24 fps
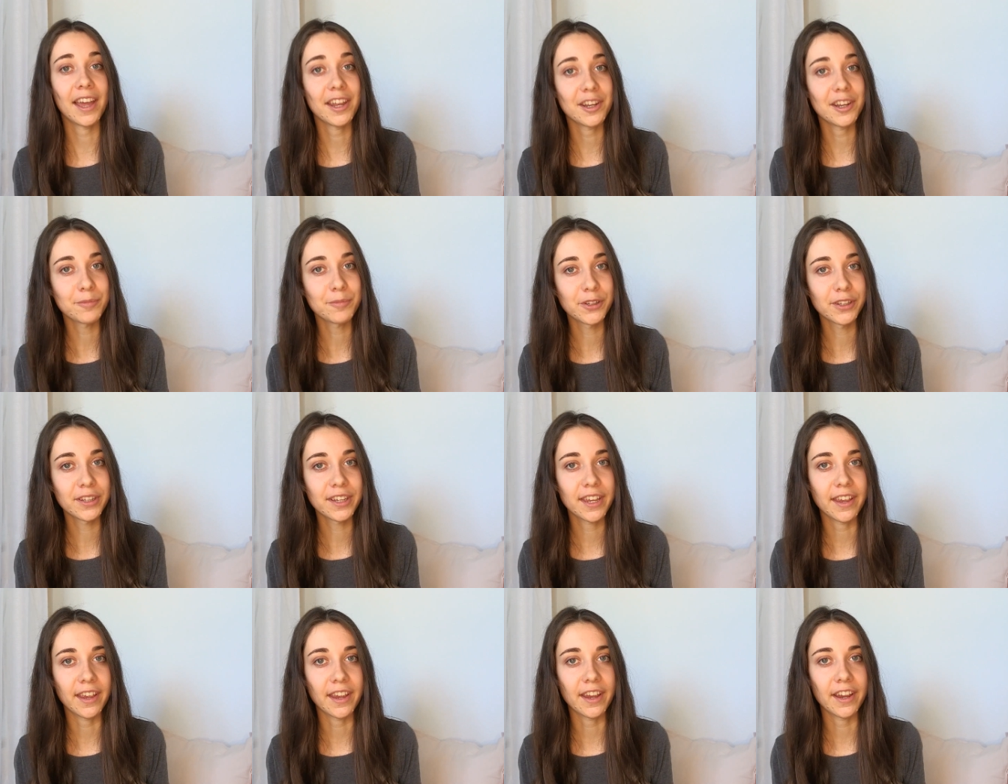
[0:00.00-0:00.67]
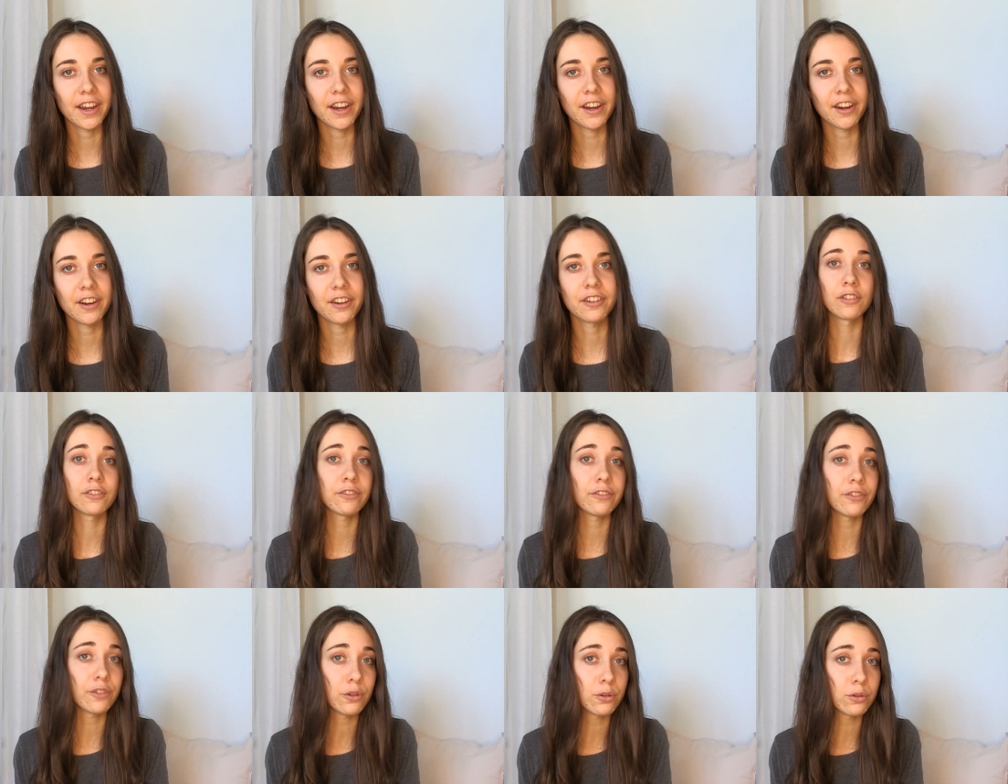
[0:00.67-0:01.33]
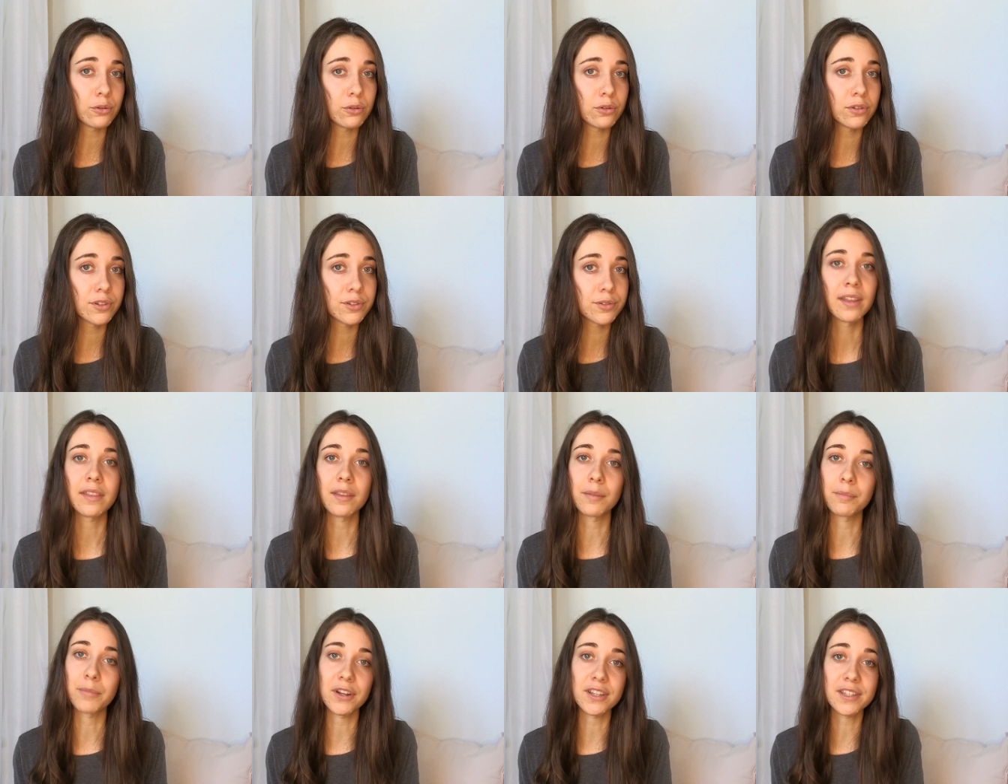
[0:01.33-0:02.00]
animal care, food.
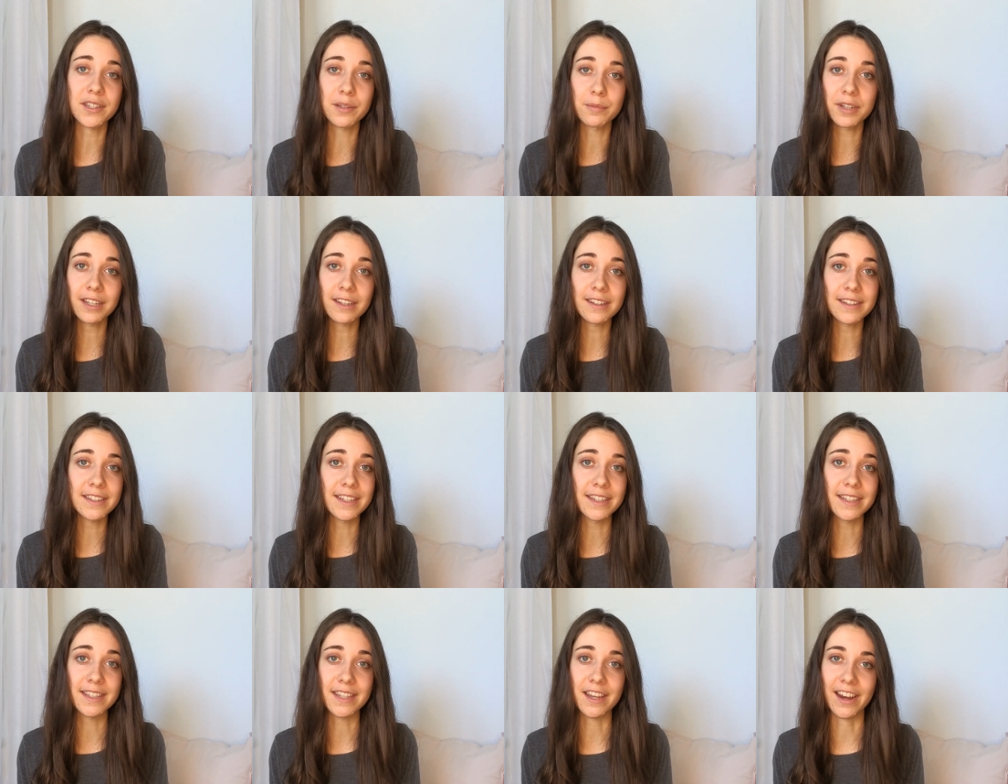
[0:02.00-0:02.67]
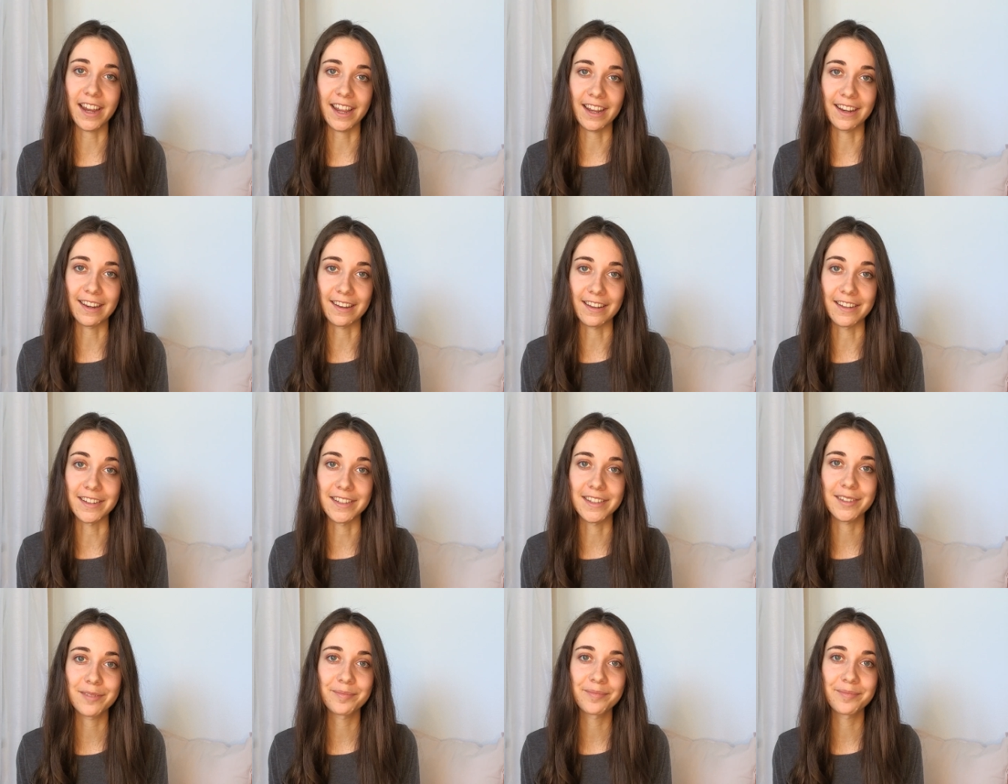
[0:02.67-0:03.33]
The possibilities are endless.